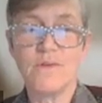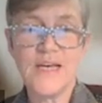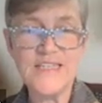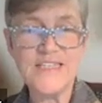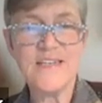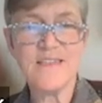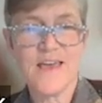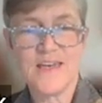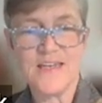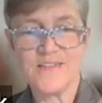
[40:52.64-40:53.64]
the idea
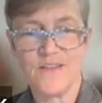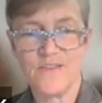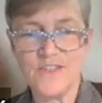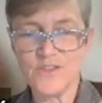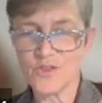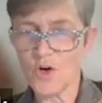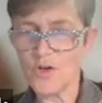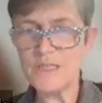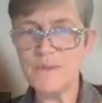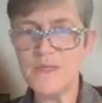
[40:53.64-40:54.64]
then is that these strong
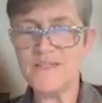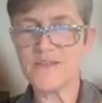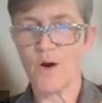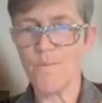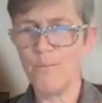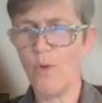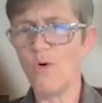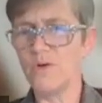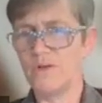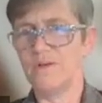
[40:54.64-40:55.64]
DPs are
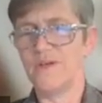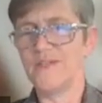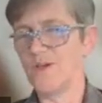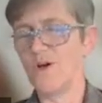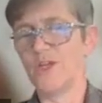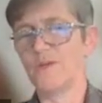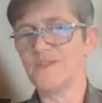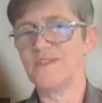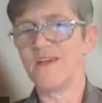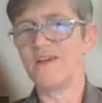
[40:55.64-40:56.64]
born as
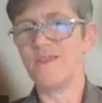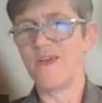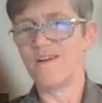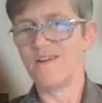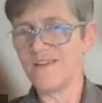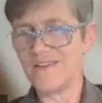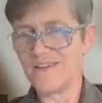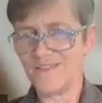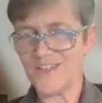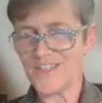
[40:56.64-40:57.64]
arguments. They're, they're,
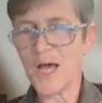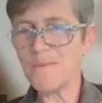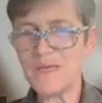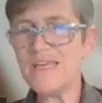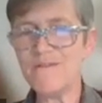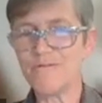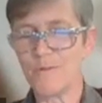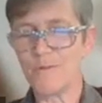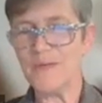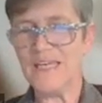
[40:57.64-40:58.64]
they're type E
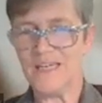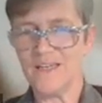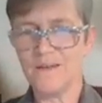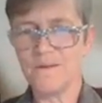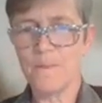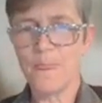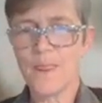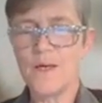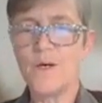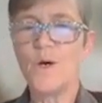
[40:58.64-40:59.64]
from the beginning.
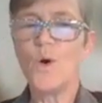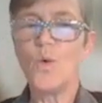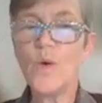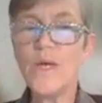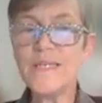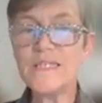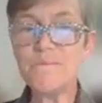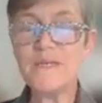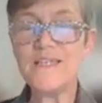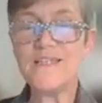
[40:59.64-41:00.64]
Weak
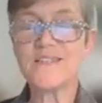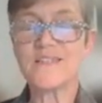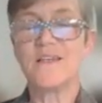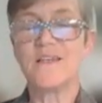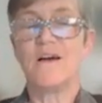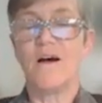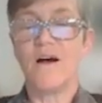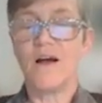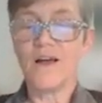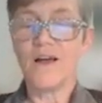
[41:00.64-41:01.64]
DPs
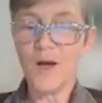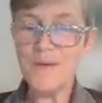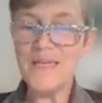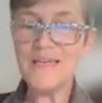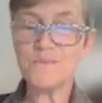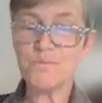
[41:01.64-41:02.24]
come in as